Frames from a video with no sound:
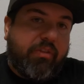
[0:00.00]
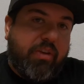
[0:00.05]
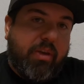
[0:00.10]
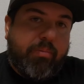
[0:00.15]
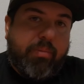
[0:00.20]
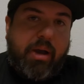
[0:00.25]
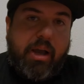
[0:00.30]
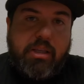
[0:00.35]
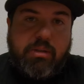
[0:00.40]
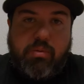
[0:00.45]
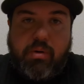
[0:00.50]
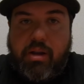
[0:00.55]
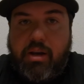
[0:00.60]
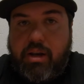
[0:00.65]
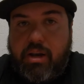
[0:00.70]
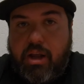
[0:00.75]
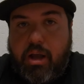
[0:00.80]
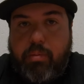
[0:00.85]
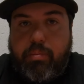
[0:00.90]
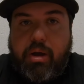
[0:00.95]
he buys one,
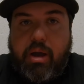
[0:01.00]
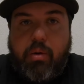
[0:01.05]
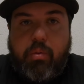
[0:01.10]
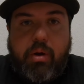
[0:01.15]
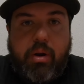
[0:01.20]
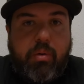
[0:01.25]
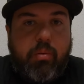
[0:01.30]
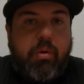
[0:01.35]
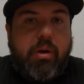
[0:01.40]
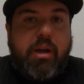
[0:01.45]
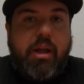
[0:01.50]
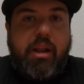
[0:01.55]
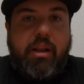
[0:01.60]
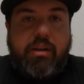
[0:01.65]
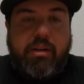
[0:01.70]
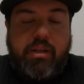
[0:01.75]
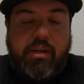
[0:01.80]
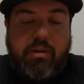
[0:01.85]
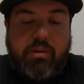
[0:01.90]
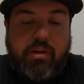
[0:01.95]
I'll buy one. What kind of
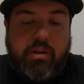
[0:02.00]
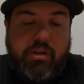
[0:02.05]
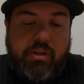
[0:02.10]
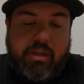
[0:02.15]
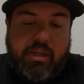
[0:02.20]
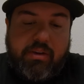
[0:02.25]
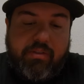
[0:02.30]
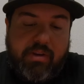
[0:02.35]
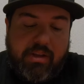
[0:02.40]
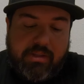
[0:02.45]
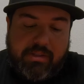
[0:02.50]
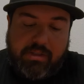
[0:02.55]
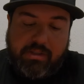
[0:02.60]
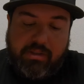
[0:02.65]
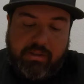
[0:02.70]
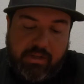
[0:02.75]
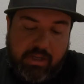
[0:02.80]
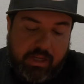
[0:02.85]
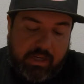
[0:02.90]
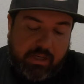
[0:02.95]
deal can you give us?
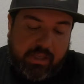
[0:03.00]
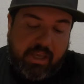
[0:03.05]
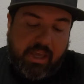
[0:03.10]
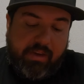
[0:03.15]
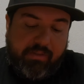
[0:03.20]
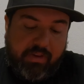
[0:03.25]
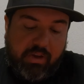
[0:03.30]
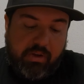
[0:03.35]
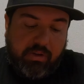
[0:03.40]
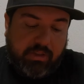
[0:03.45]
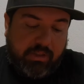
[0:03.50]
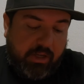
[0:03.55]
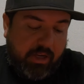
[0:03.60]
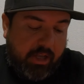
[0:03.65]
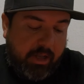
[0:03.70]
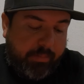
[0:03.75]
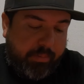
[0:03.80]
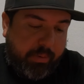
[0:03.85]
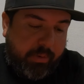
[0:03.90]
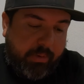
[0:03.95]
And Kev hooked it
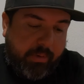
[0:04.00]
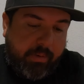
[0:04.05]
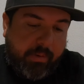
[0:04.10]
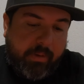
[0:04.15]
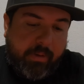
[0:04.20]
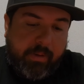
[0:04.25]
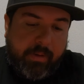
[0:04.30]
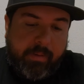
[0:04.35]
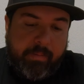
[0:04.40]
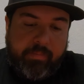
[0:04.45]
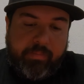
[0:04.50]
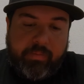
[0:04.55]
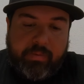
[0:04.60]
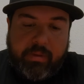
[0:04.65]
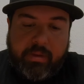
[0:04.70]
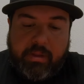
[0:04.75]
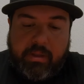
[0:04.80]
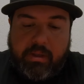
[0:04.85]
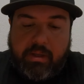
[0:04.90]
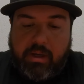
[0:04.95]
up.
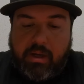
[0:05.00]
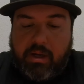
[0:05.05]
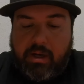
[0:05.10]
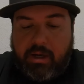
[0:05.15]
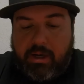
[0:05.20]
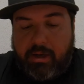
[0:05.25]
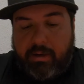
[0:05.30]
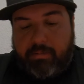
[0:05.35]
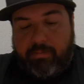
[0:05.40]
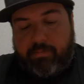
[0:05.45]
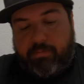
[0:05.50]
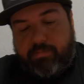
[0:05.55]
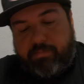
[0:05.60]
I